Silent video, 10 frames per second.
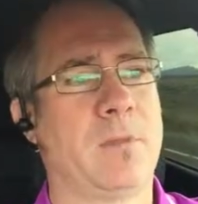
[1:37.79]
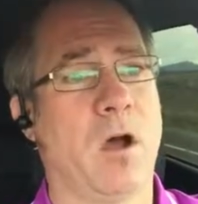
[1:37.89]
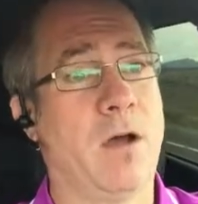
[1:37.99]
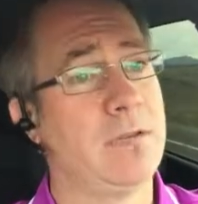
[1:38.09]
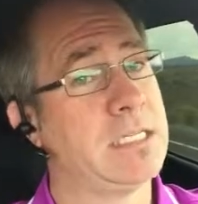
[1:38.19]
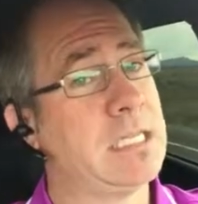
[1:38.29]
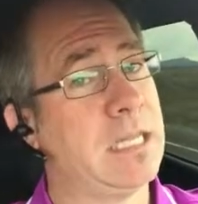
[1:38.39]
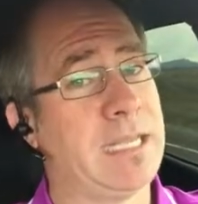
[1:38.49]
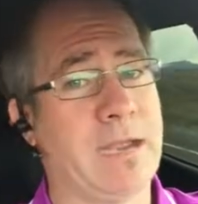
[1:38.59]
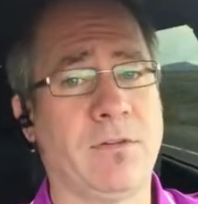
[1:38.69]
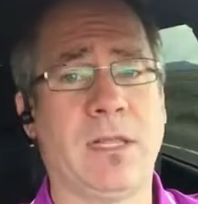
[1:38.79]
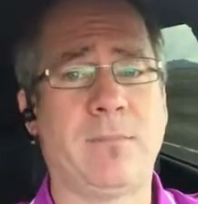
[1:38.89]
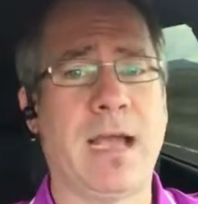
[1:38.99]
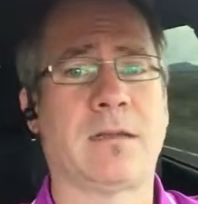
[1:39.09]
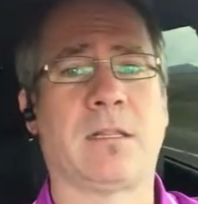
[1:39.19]
Obviously link everything
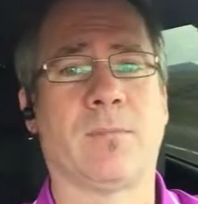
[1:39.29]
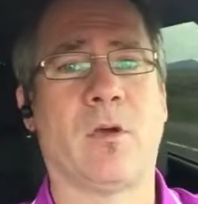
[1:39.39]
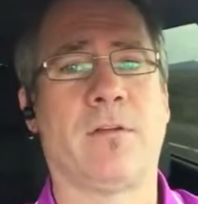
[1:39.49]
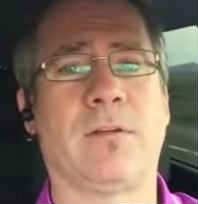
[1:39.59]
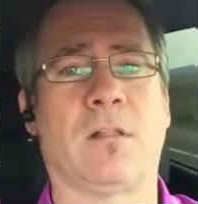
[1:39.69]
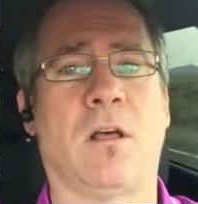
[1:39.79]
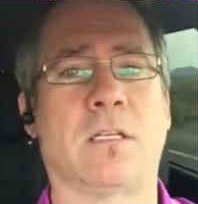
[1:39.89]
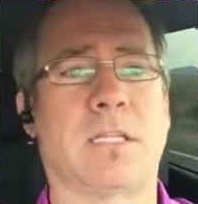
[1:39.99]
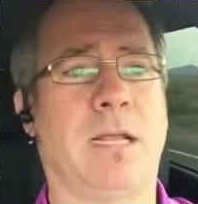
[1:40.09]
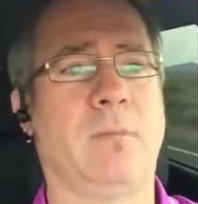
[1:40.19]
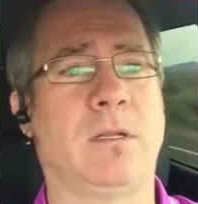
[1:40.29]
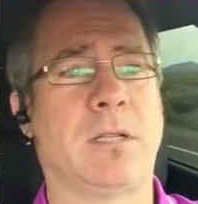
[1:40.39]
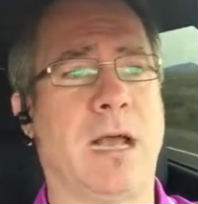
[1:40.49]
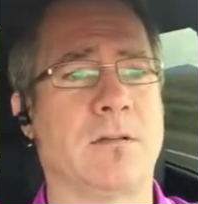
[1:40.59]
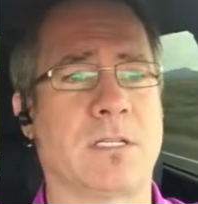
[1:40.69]
back to the profit and loss statement.
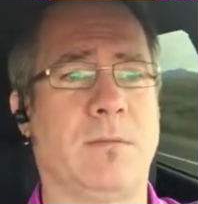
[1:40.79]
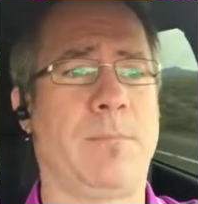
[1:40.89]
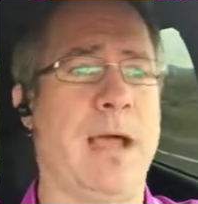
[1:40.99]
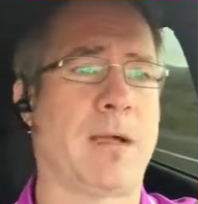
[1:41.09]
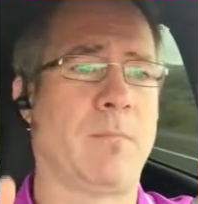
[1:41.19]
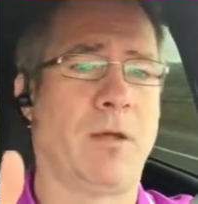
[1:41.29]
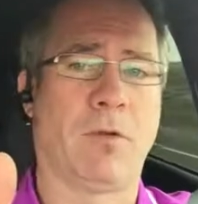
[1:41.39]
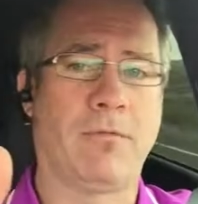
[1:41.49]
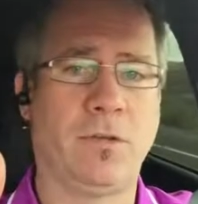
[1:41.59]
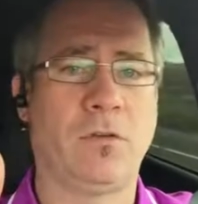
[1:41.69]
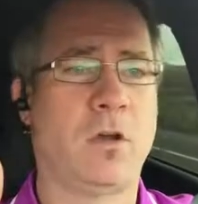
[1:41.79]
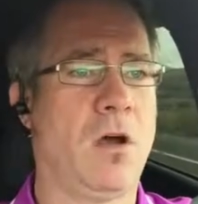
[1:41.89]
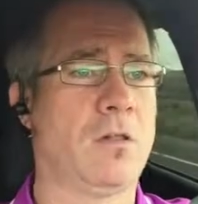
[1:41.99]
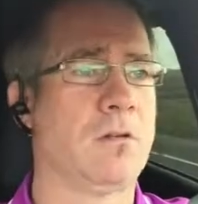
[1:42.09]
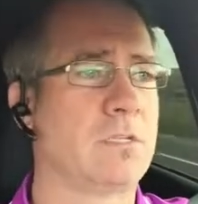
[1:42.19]
How's it impact my revenue
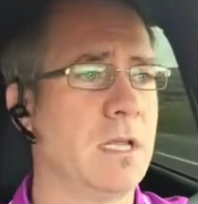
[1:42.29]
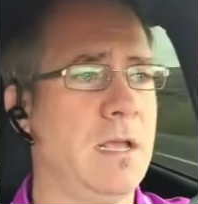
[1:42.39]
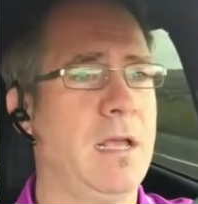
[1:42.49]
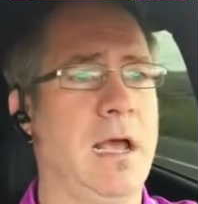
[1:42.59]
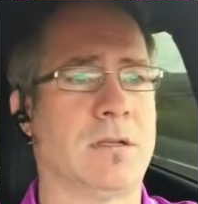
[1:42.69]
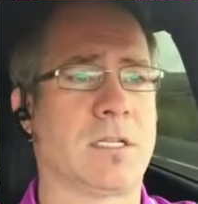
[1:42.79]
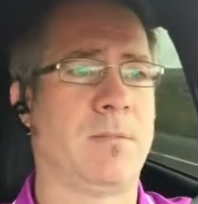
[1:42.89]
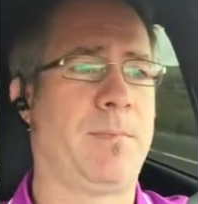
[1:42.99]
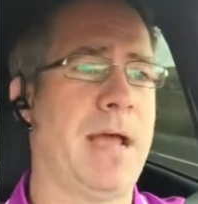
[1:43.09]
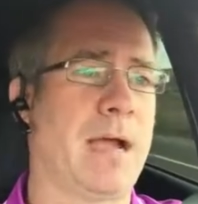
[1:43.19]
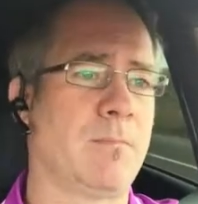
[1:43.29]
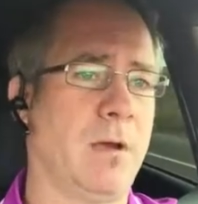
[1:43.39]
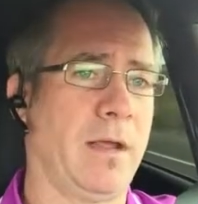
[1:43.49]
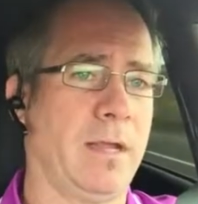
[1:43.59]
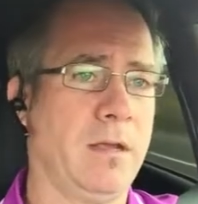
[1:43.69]
dollars? How's it impact
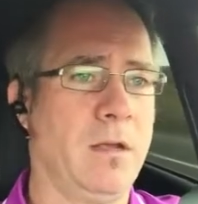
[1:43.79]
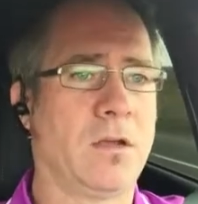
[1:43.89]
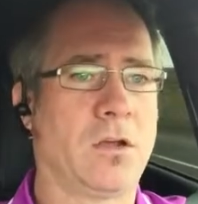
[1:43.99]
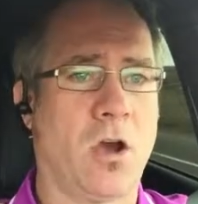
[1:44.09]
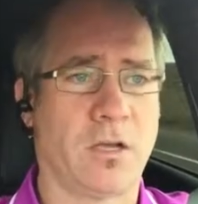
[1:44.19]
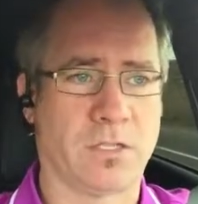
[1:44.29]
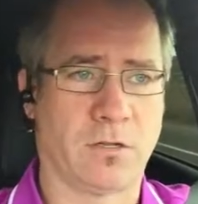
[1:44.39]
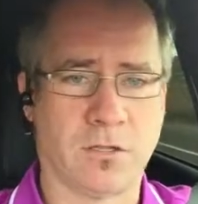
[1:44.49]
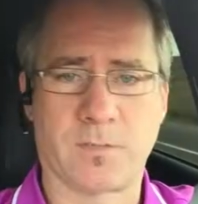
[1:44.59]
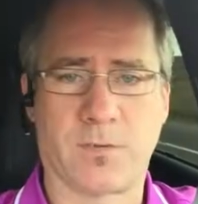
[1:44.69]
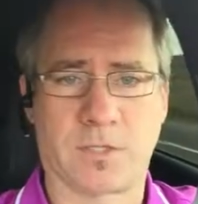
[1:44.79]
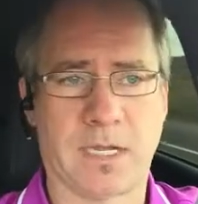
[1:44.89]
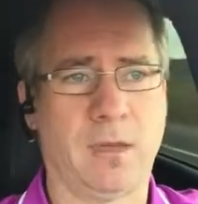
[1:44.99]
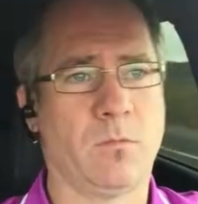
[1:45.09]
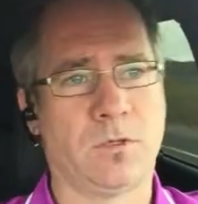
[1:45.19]
my cost of goods
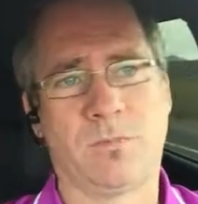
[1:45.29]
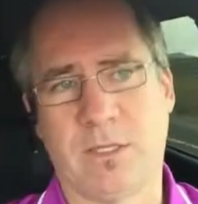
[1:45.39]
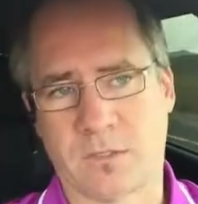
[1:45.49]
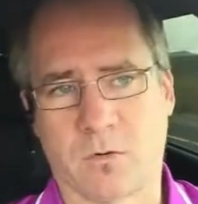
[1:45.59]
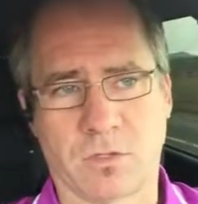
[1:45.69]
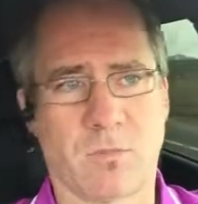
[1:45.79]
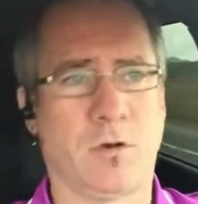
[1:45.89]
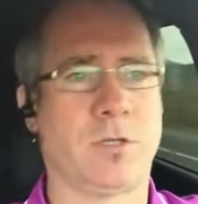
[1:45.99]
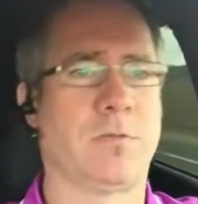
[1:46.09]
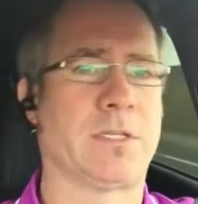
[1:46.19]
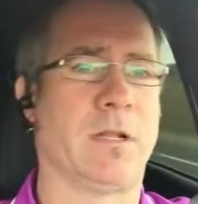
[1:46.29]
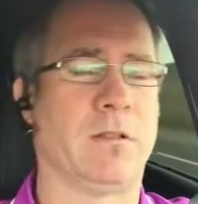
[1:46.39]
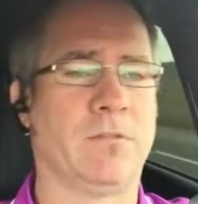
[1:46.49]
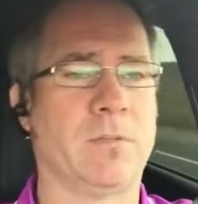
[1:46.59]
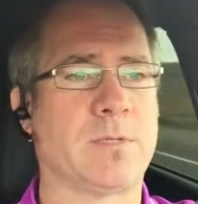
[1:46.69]
percent, which means gross margin percent
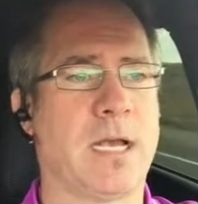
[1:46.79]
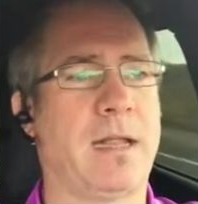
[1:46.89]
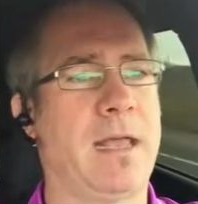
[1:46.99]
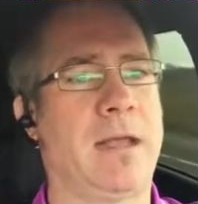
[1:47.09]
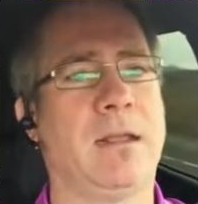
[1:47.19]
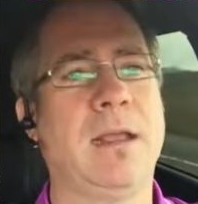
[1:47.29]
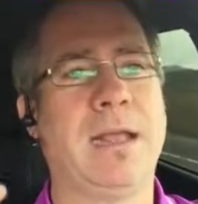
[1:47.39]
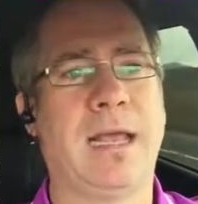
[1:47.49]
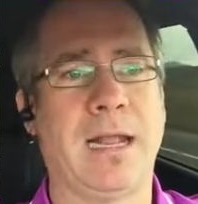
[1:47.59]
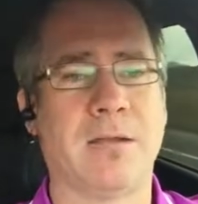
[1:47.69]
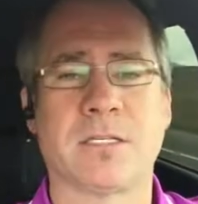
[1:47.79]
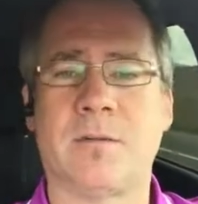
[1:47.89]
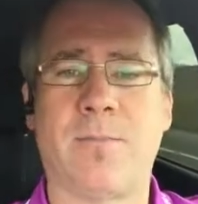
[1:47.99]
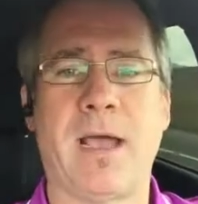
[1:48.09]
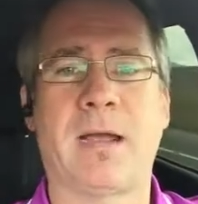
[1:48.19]
on the flip side of that? And how's it
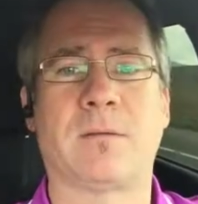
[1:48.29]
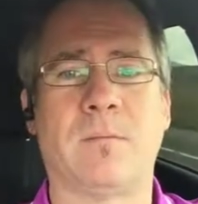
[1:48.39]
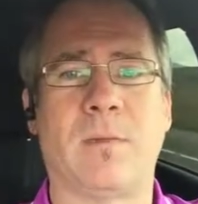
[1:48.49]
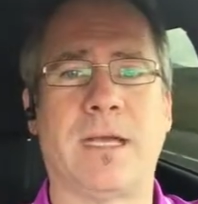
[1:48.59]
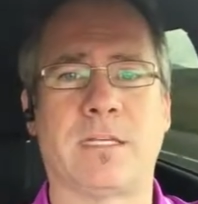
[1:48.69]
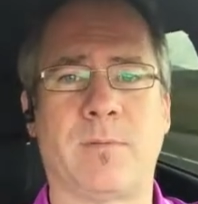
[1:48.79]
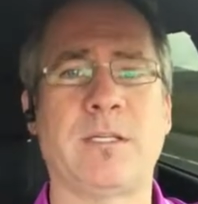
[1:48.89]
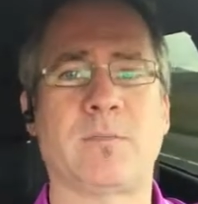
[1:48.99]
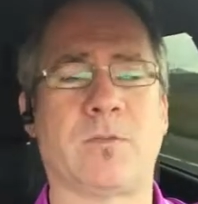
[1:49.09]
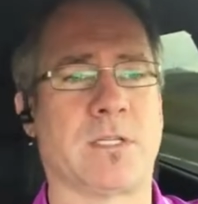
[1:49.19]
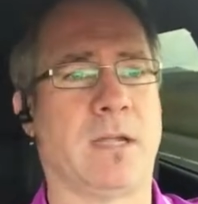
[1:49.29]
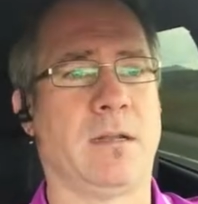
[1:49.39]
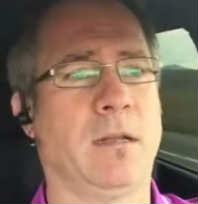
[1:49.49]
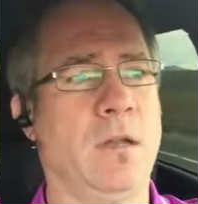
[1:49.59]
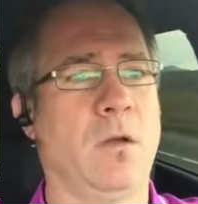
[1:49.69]
impact my expense percent,
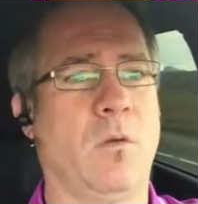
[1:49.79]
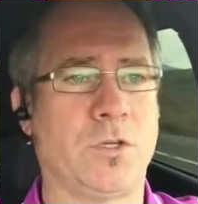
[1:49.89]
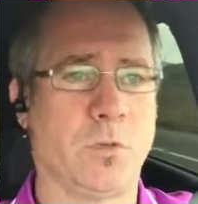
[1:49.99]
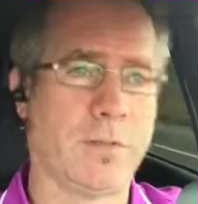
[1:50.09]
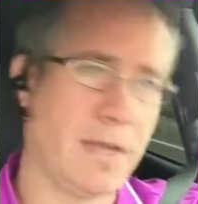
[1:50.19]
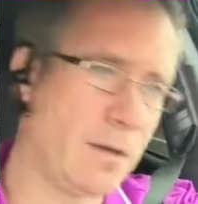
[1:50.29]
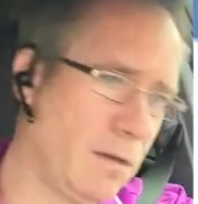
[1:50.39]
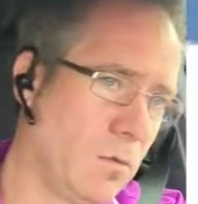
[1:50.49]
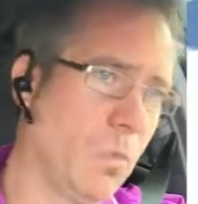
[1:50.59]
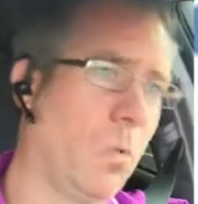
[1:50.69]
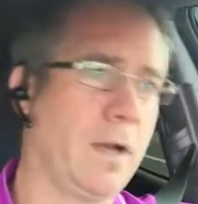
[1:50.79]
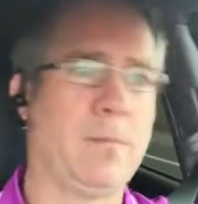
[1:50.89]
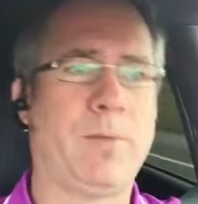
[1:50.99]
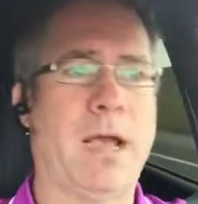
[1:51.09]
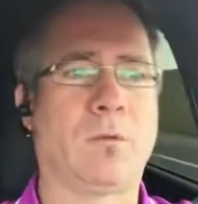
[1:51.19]
which will then, what
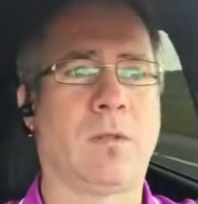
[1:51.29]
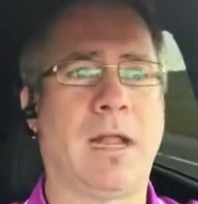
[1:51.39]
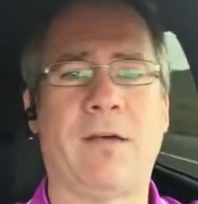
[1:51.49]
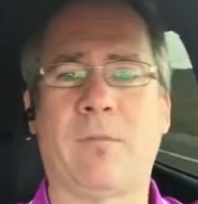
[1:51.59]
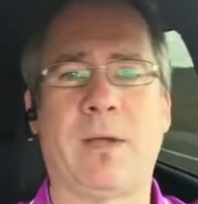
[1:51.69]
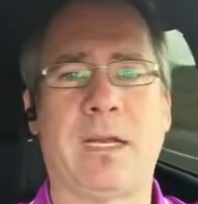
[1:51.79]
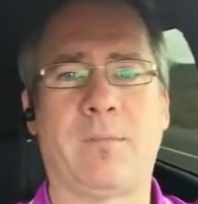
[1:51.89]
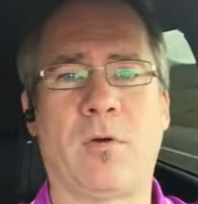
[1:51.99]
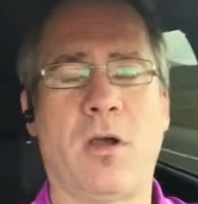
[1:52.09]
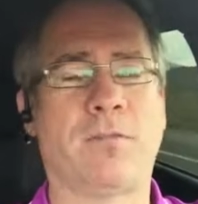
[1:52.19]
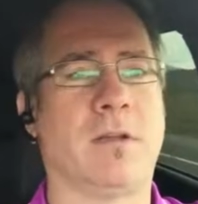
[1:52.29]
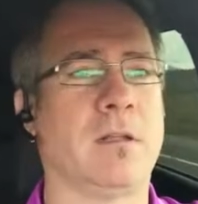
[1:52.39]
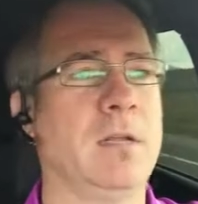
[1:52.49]
impact will it have on my net profit?